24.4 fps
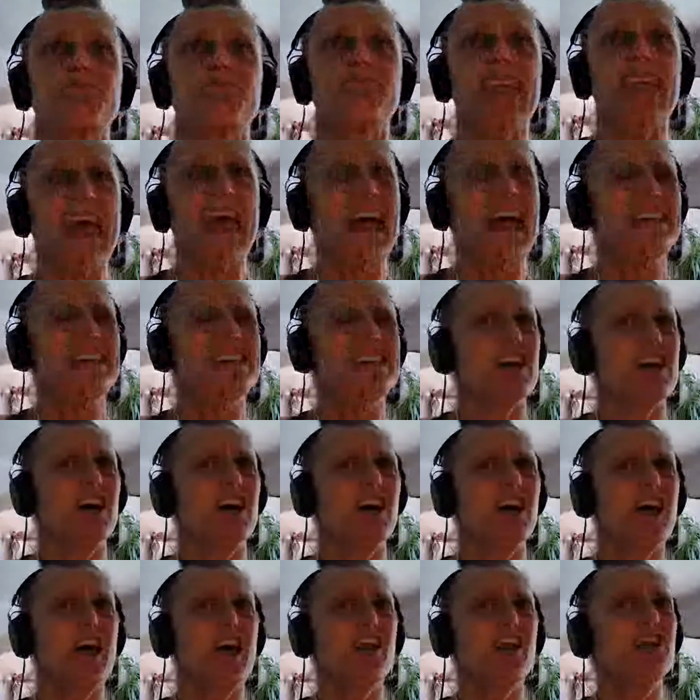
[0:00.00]
And
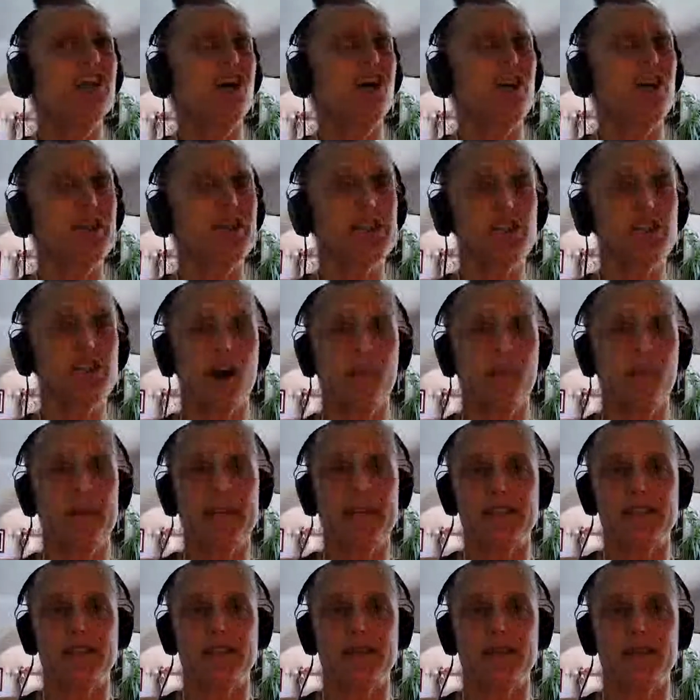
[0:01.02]
a lot of the time
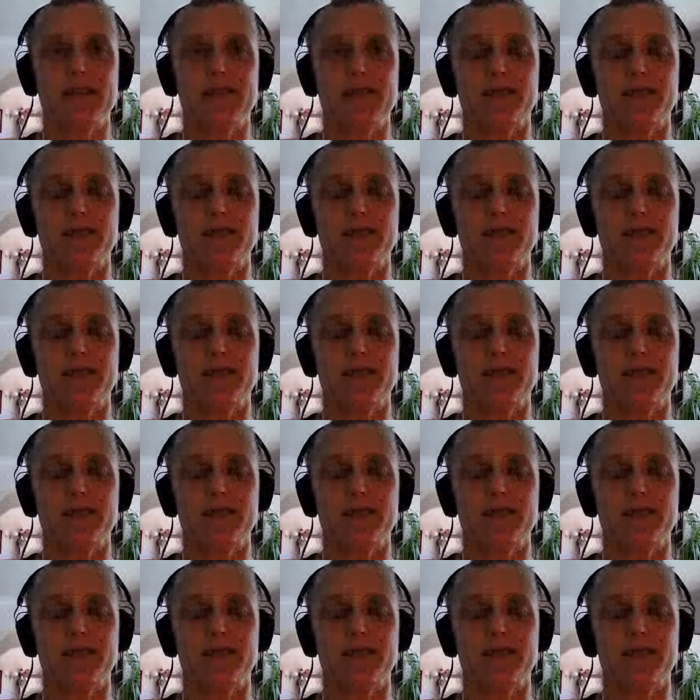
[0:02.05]
these